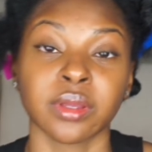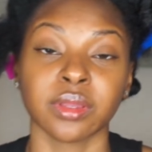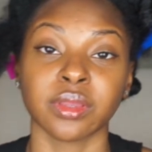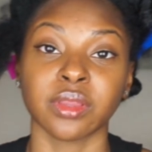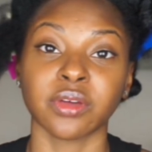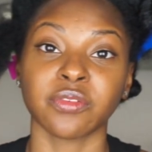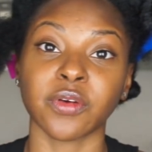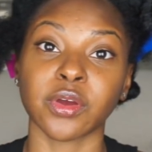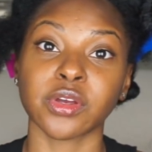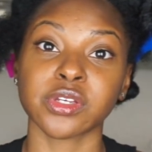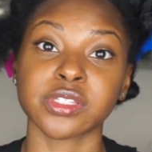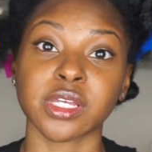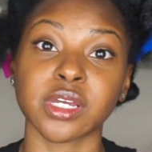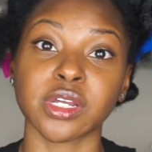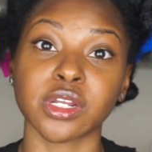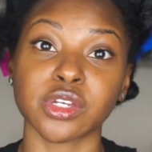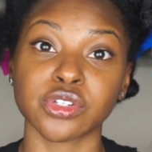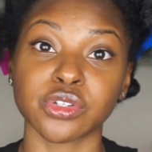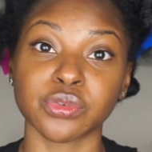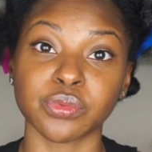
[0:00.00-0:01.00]
The first
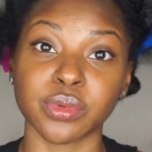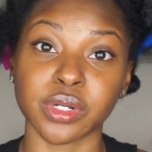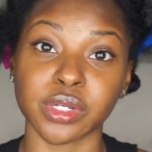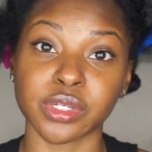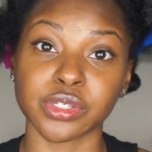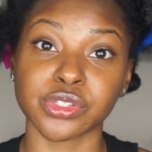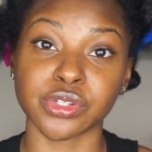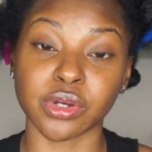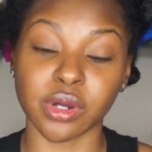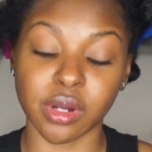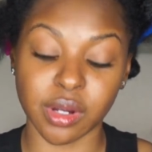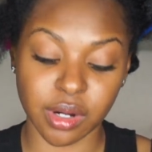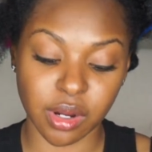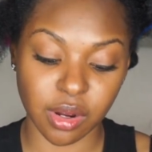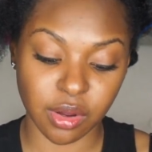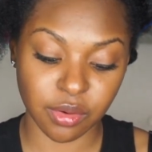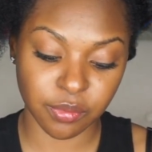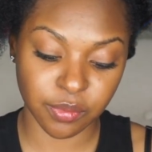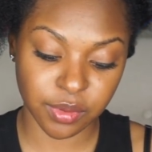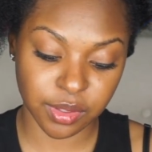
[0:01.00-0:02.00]
thing that you want to start
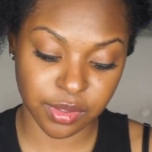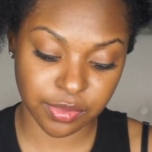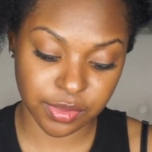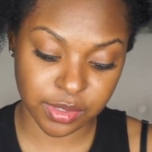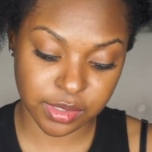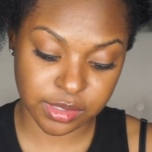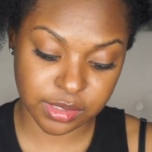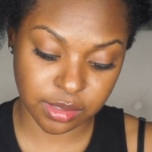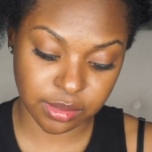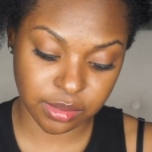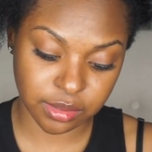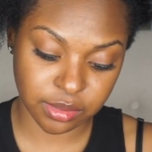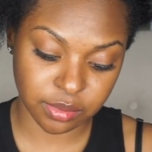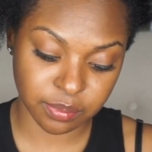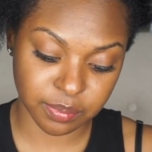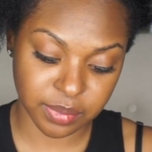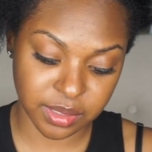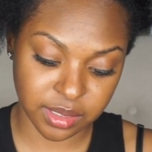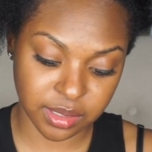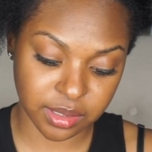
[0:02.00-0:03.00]
off with is a little
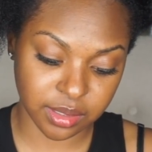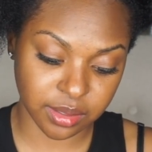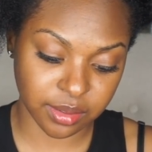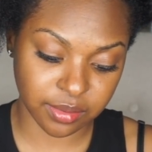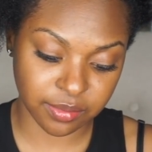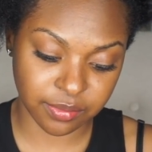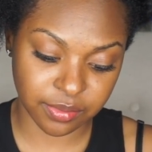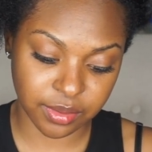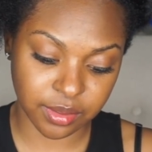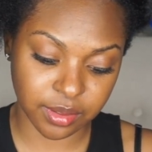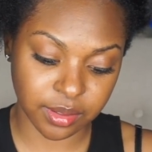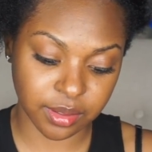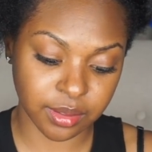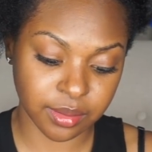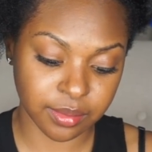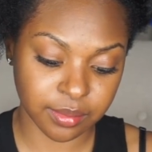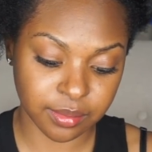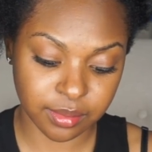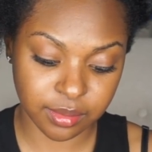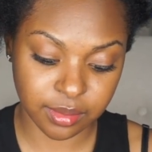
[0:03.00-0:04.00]
bit of
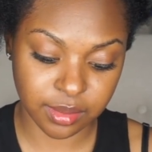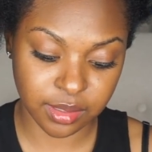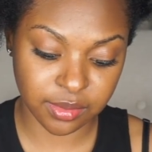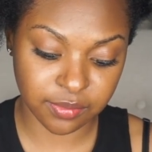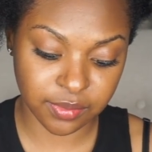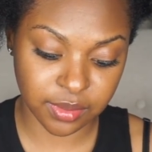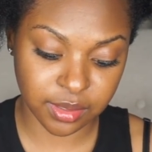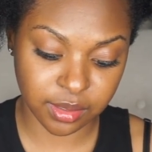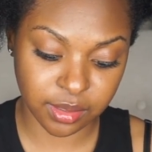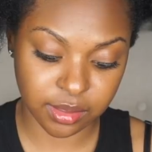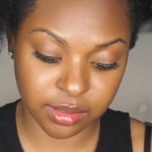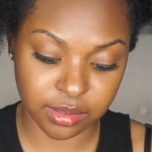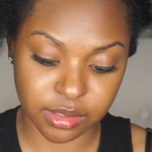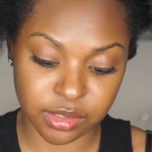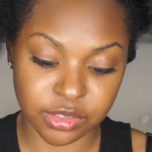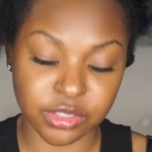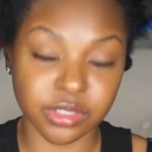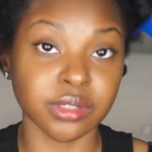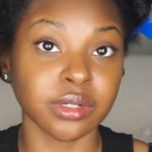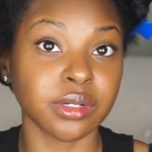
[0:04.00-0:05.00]
the leave-in
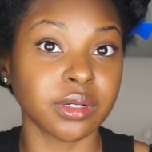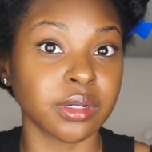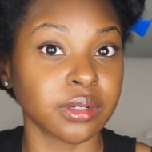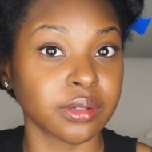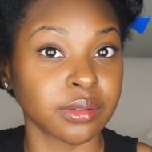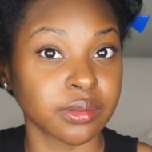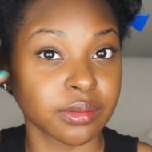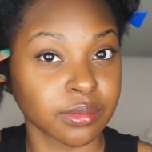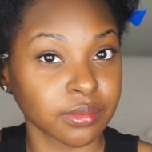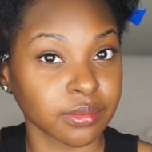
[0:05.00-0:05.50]
conditioner.